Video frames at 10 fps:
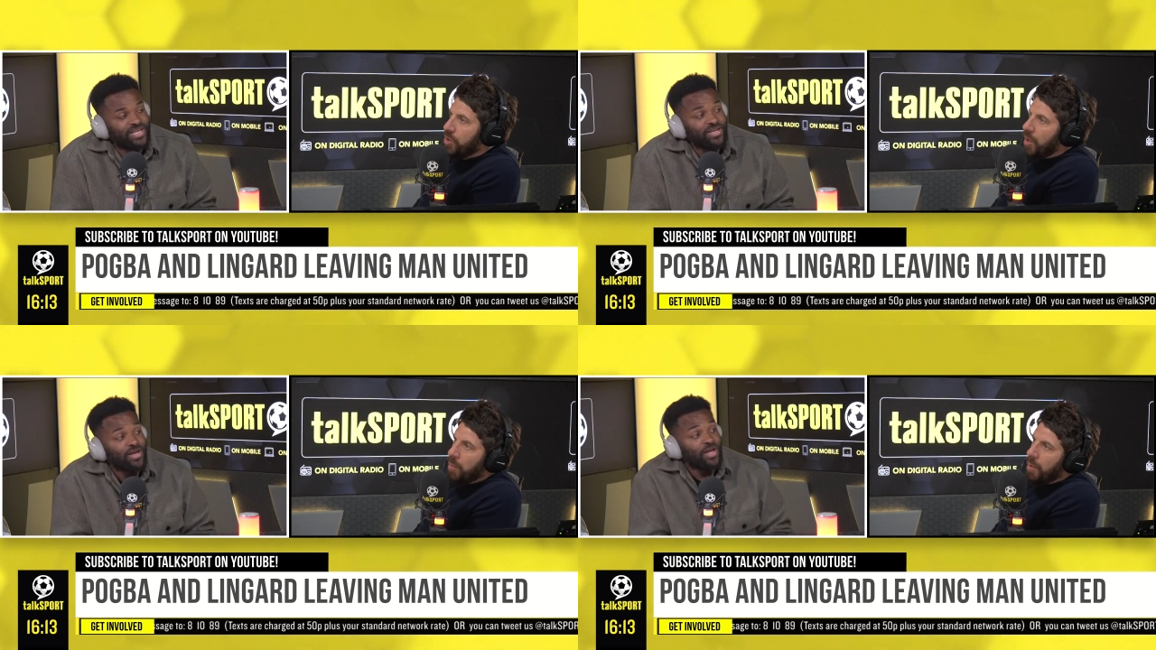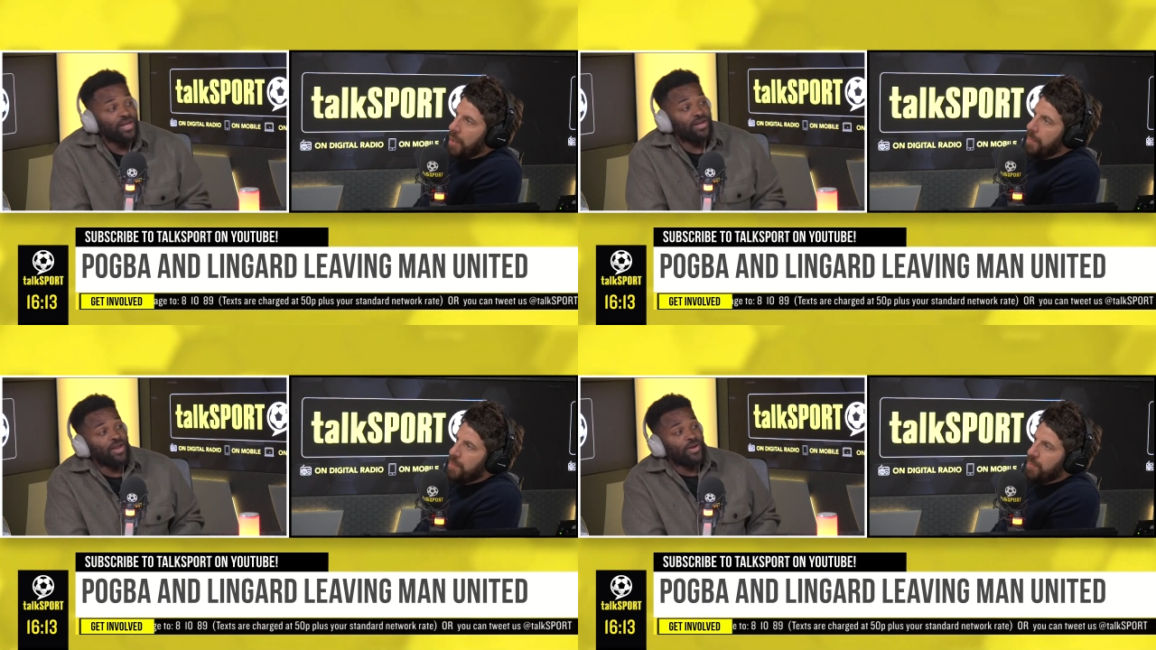Speaker 1: signing one of
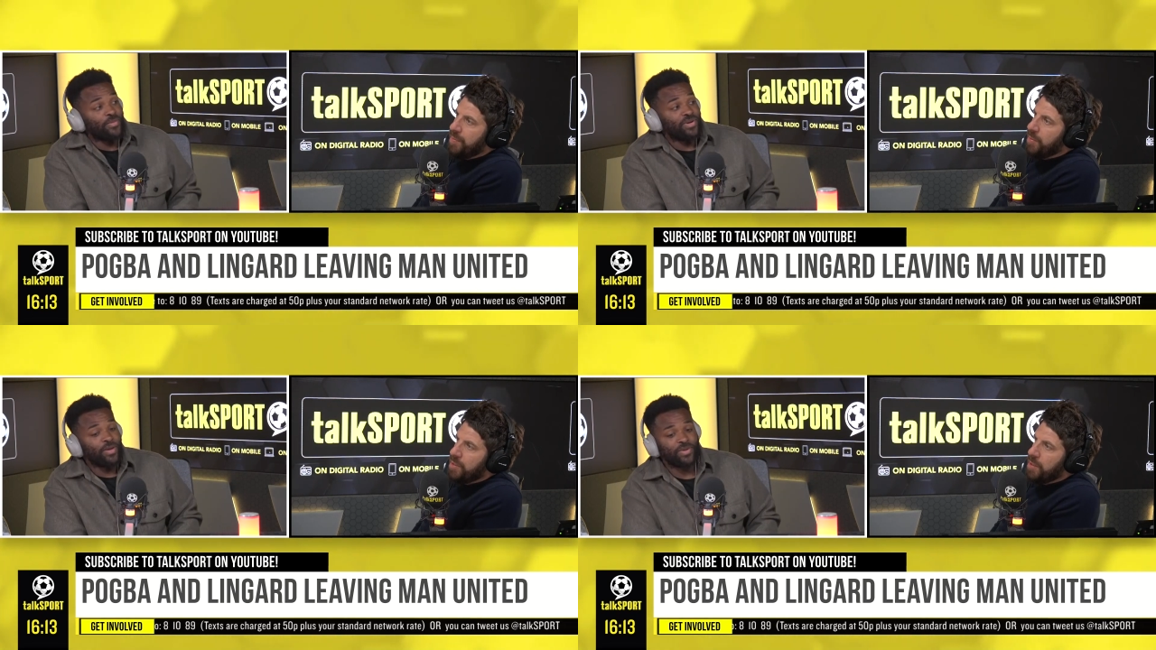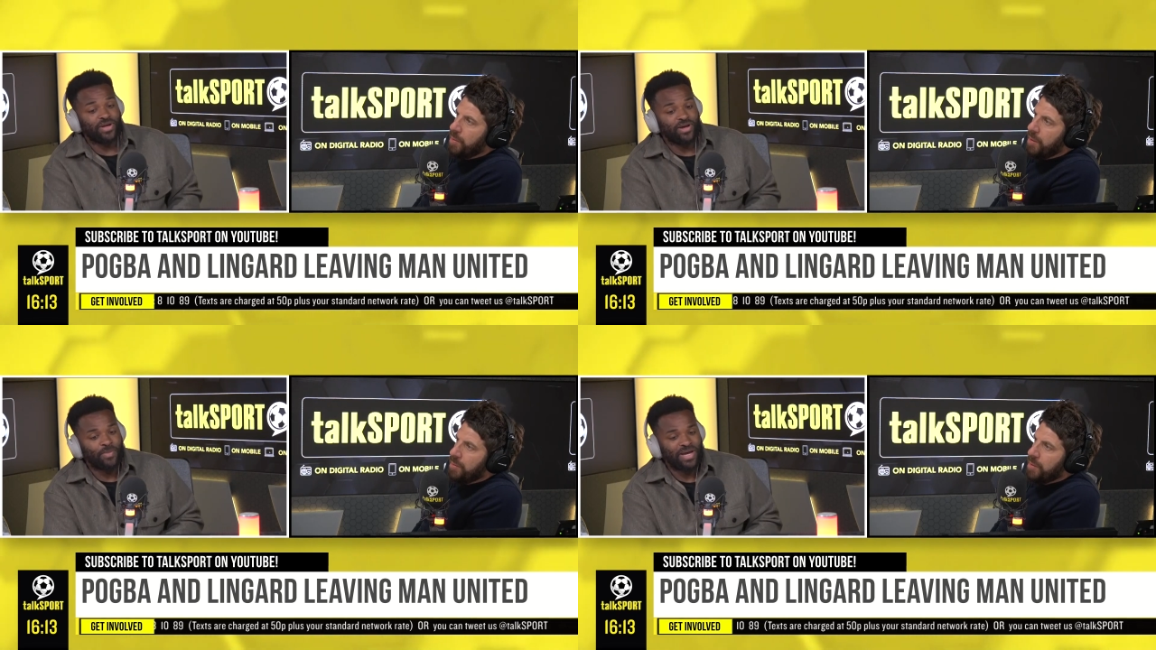the best midfielders in the
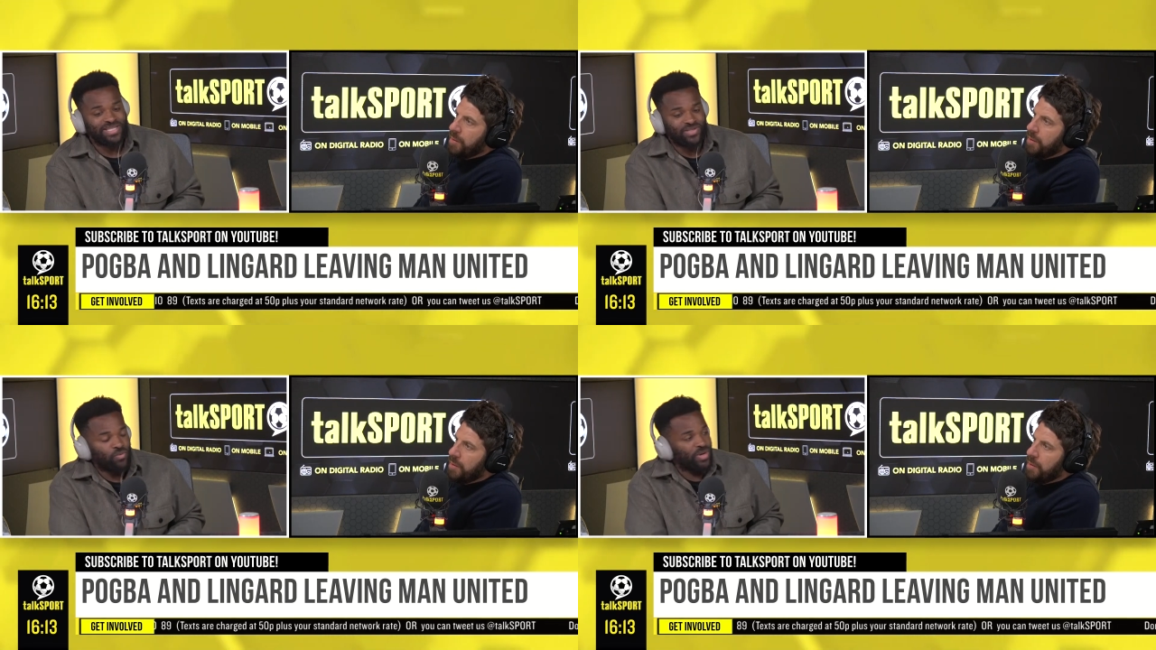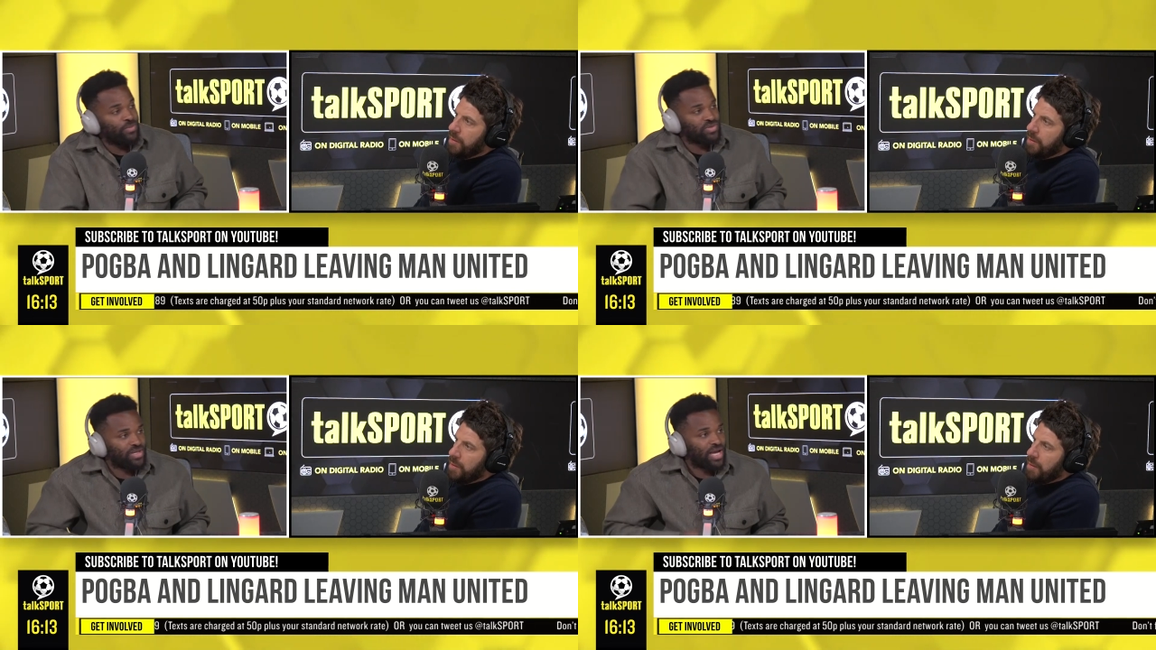world. But
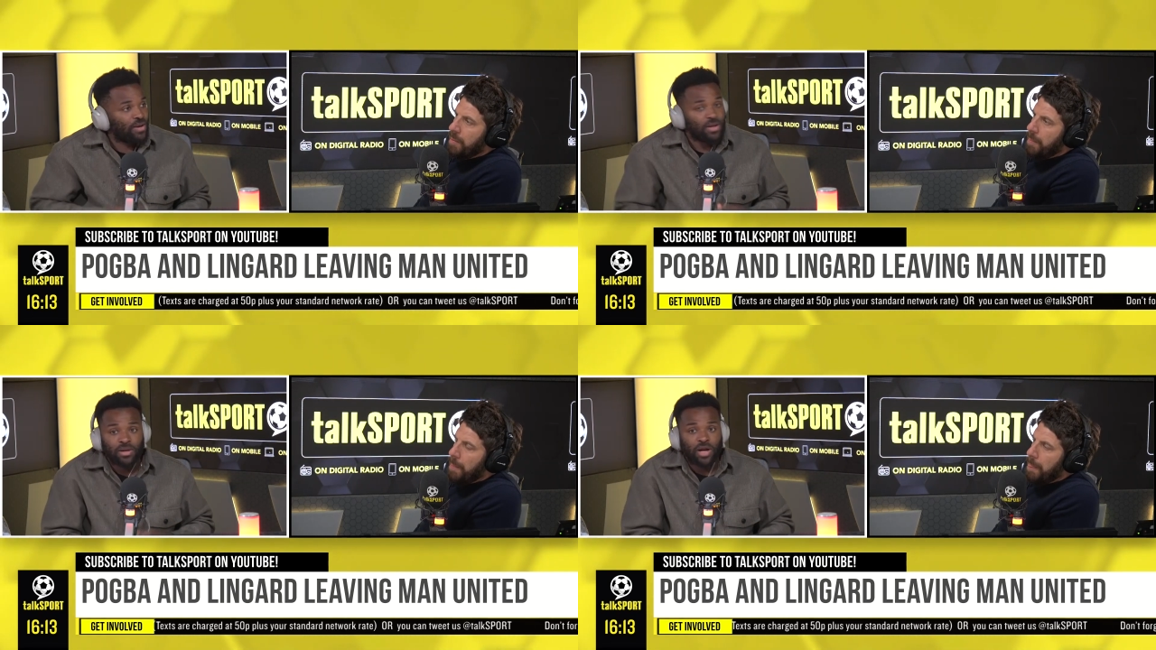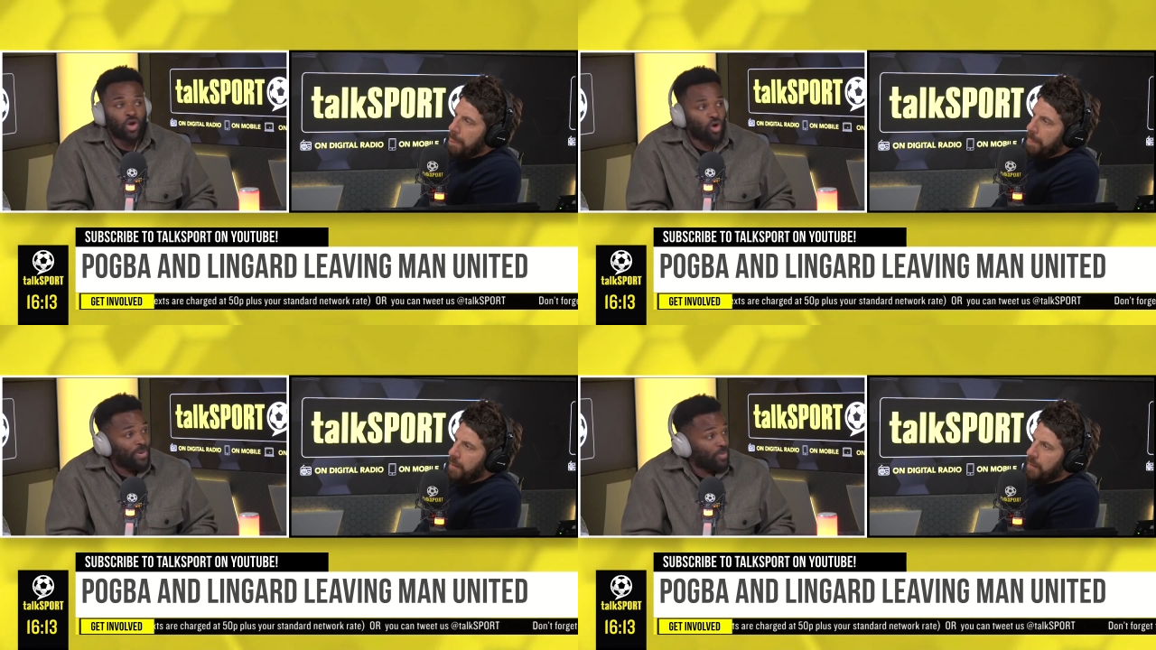a
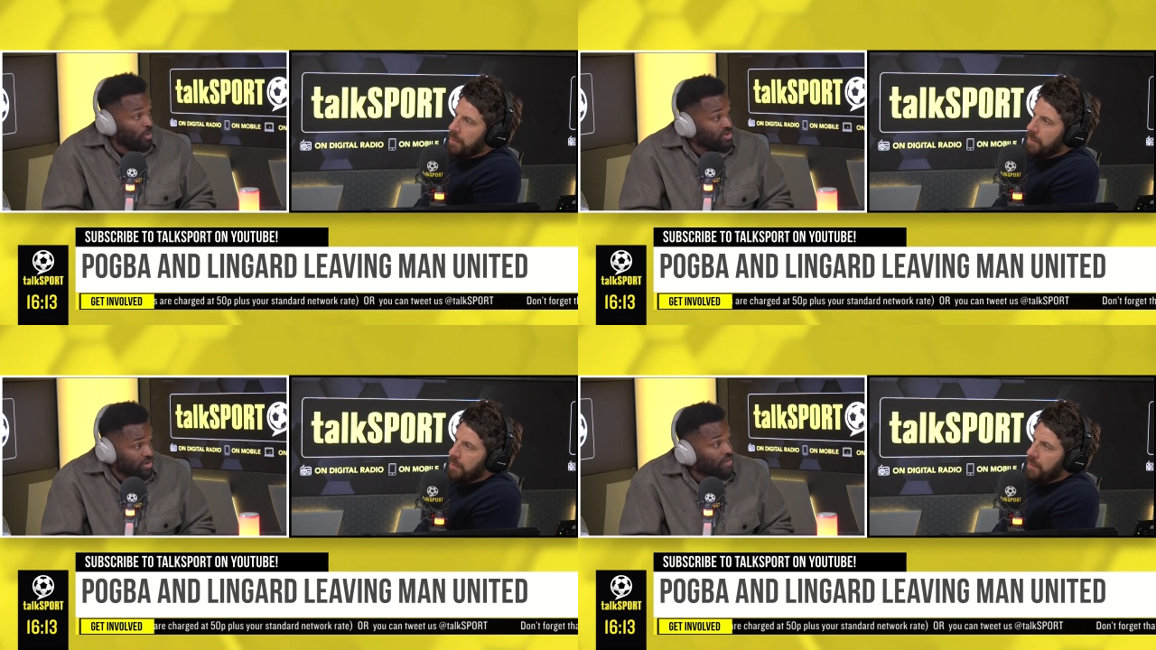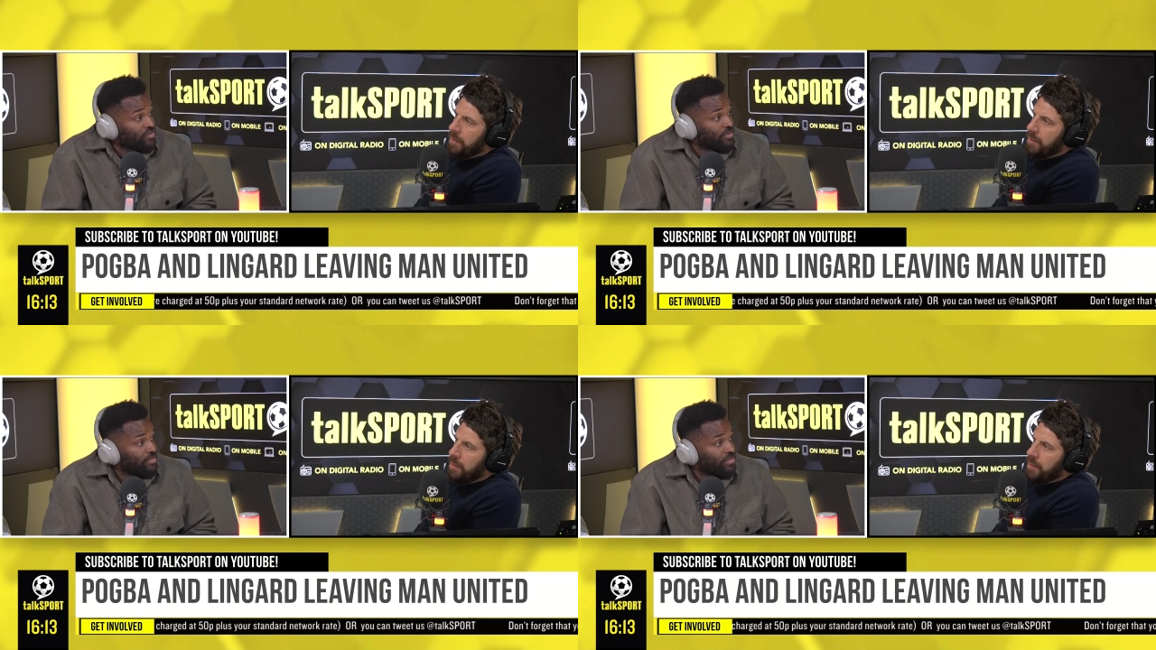lot of people were
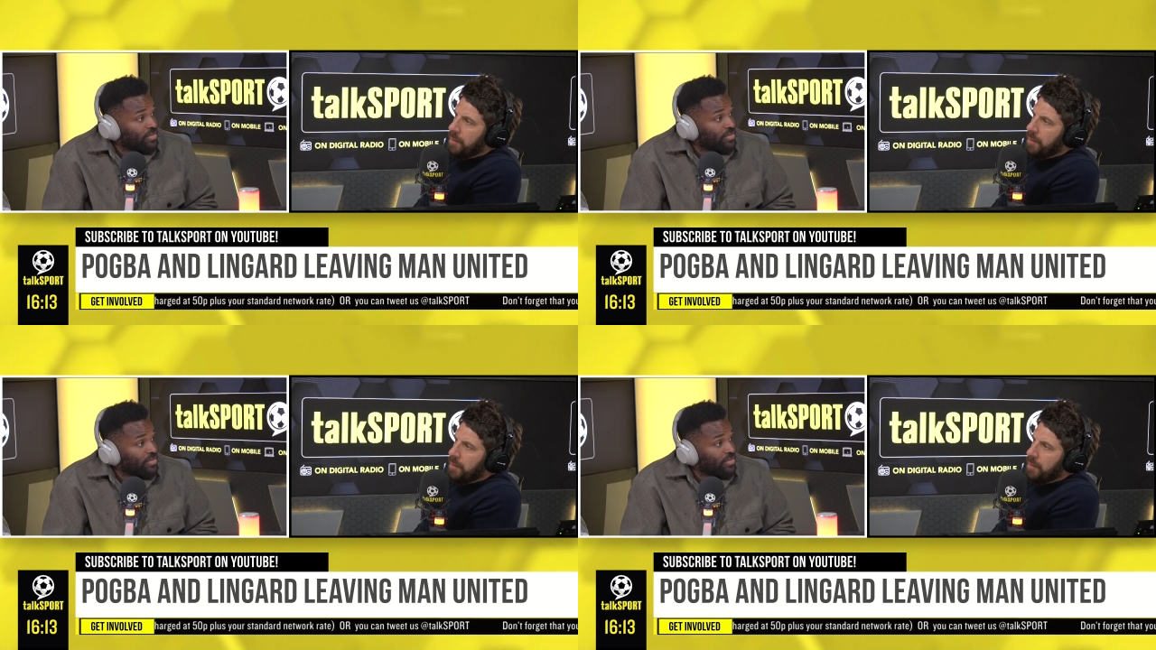after him.